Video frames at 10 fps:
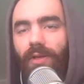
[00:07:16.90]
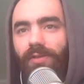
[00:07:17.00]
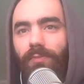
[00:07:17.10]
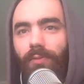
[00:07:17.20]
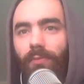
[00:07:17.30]

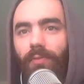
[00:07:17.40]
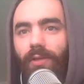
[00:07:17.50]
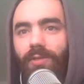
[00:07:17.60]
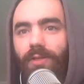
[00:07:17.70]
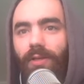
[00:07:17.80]
times the
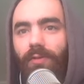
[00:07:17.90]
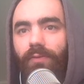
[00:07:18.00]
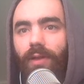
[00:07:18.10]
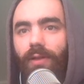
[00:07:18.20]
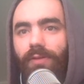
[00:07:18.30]
probability
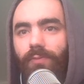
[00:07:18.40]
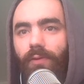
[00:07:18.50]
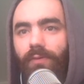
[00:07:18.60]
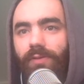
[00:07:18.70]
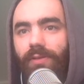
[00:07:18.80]
of that is
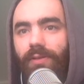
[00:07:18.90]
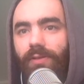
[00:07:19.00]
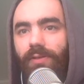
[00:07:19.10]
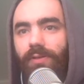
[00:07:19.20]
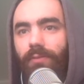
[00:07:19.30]
one over
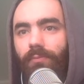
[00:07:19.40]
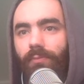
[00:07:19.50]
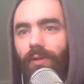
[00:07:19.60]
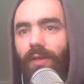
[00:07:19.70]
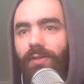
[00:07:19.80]
six,
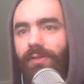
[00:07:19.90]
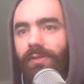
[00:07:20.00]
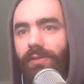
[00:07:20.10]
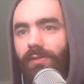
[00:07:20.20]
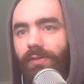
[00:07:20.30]

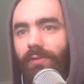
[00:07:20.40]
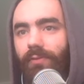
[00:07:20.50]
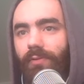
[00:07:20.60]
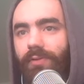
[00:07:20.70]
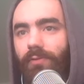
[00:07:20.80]
plus
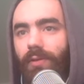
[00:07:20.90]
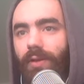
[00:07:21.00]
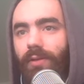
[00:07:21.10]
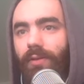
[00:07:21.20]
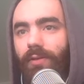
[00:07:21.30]
zero
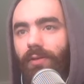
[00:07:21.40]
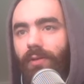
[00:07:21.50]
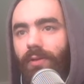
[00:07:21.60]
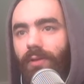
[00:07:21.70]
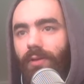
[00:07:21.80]
squared
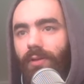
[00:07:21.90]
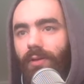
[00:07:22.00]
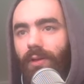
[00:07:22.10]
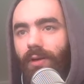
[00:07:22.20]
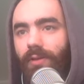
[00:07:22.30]

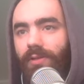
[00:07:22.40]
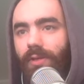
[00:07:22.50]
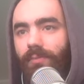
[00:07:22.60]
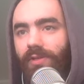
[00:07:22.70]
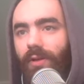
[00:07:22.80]
uh,
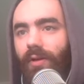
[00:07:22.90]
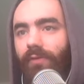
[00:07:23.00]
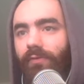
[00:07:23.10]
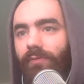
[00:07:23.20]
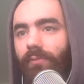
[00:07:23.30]
times
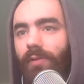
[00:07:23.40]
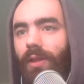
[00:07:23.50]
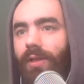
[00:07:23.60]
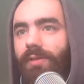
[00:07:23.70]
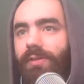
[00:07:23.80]
half,
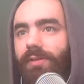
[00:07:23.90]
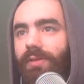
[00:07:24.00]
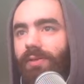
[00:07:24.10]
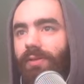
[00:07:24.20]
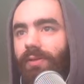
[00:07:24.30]

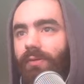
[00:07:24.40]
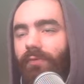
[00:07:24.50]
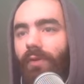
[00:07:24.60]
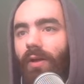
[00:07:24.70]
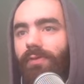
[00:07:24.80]
plus
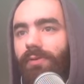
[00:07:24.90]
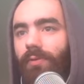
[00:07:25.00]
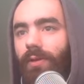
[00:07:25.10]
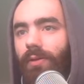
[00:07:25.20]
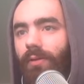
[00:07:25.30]
five
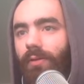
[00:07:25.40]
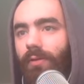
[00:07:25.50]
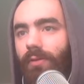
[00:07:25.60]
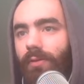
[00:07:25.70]
squared